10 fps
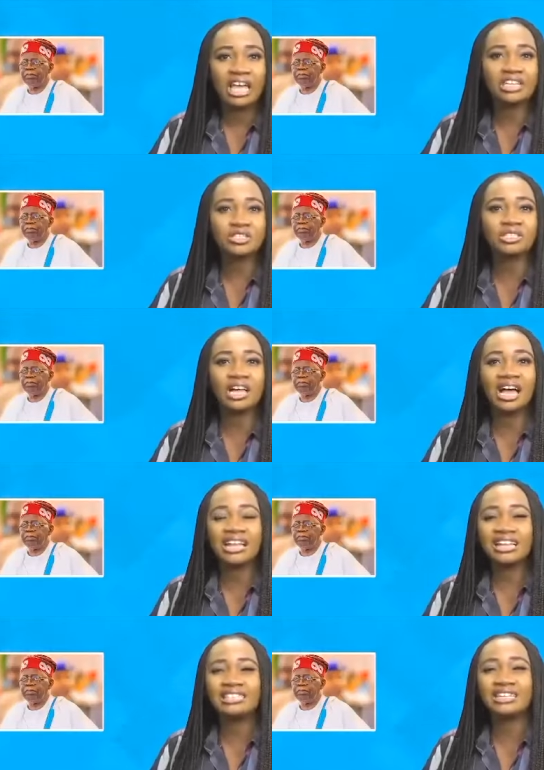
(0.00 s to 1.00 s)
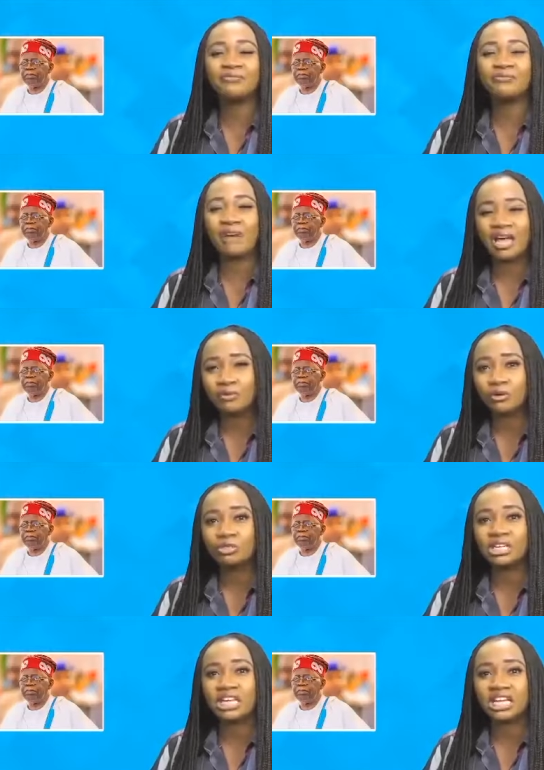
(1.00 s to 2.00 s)
into the alleged
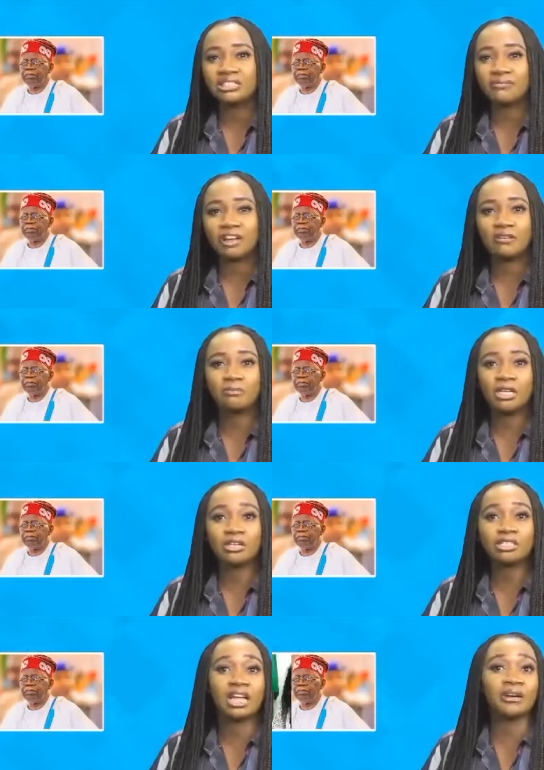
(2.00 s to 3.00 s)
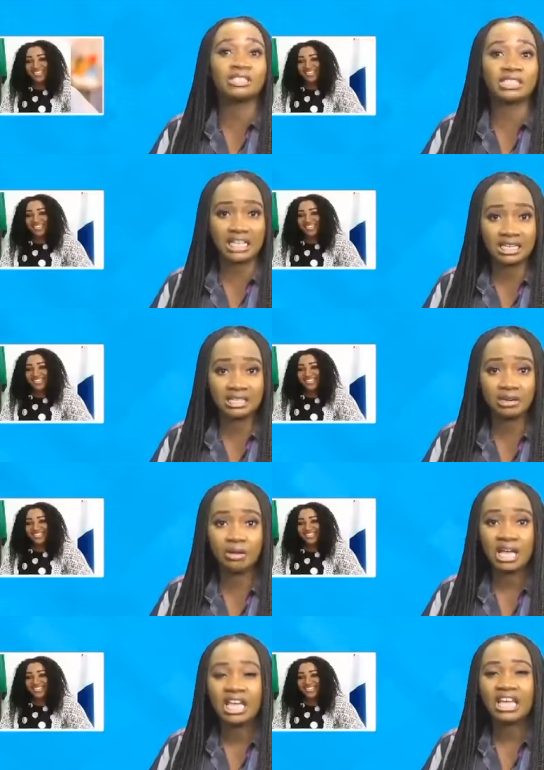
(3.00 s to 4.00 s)
585 million naira scandal